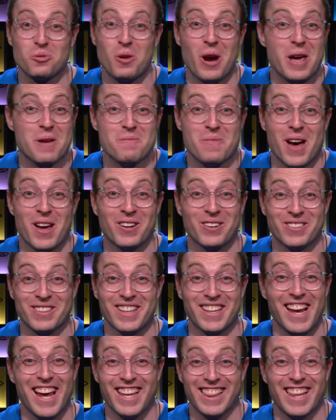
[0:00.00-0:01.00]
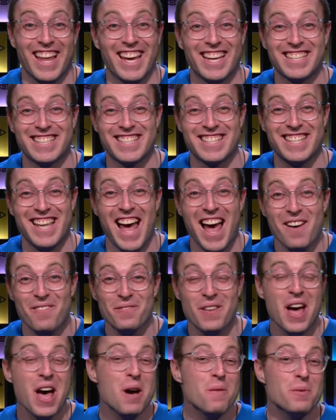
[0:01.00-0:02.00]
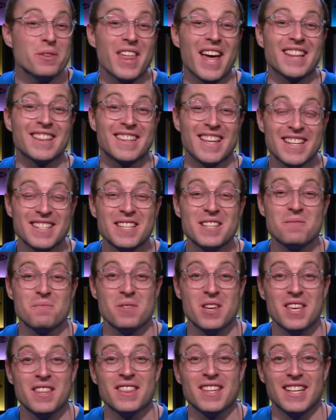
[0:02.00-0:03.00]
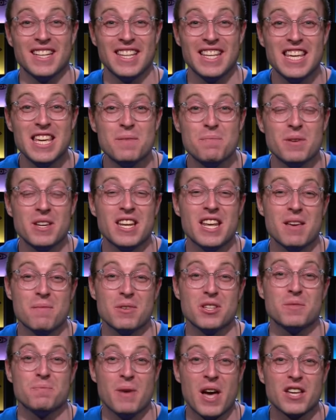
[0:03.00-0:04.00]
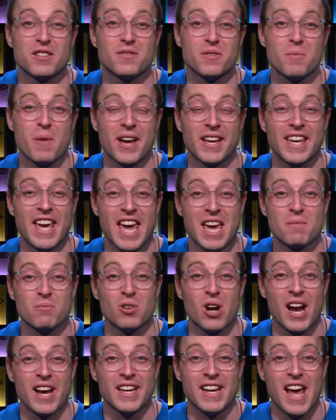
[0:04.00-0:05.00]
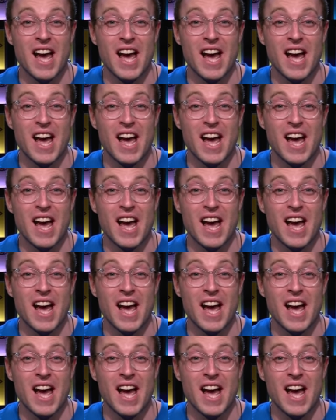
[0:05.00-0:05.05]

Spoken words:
way better than I like Steph, but that doesn't mean that keeping him is best for my game right